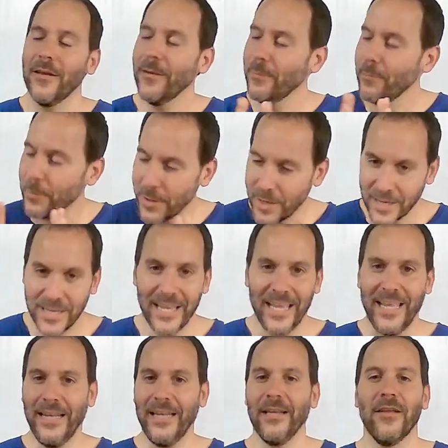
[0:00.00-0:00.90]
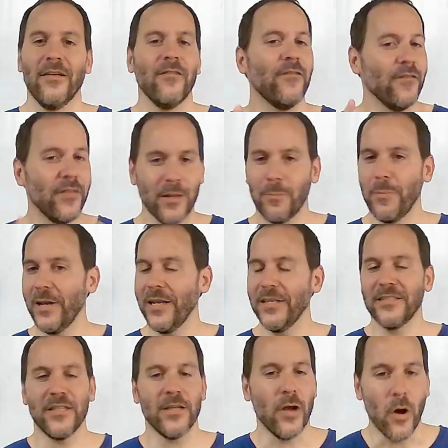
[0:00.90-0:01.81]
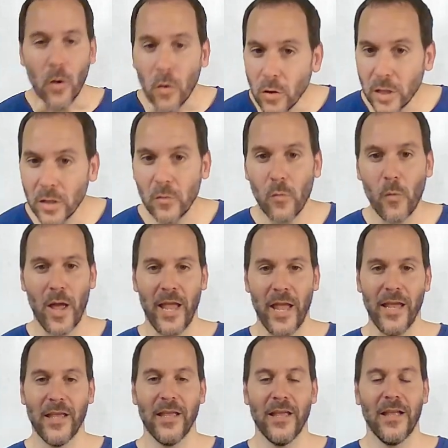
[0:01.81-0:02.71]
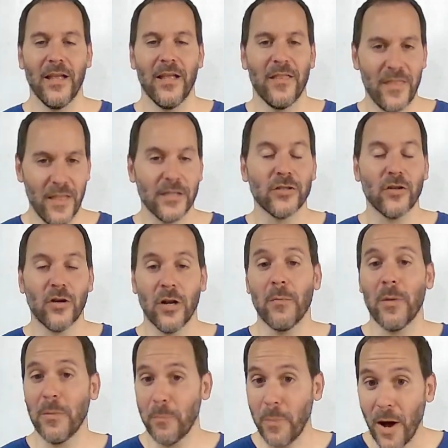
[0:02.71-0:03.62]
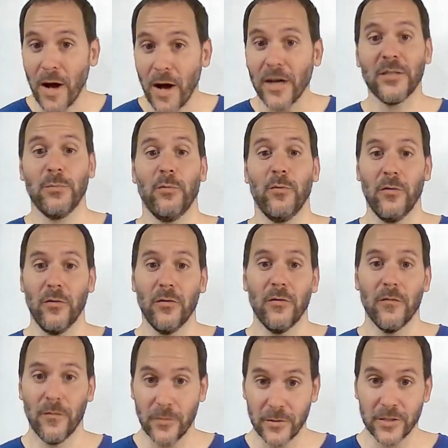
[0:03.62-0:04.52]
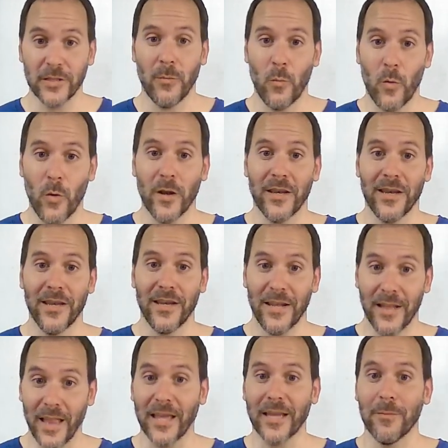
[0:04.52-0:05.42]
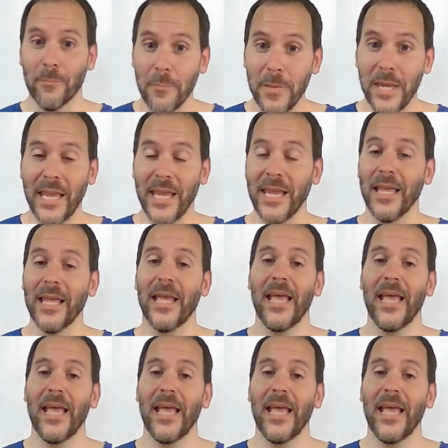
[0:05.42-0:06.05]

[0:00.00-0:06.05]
But again, flipping is the only way that it's going to be possible for someone like me.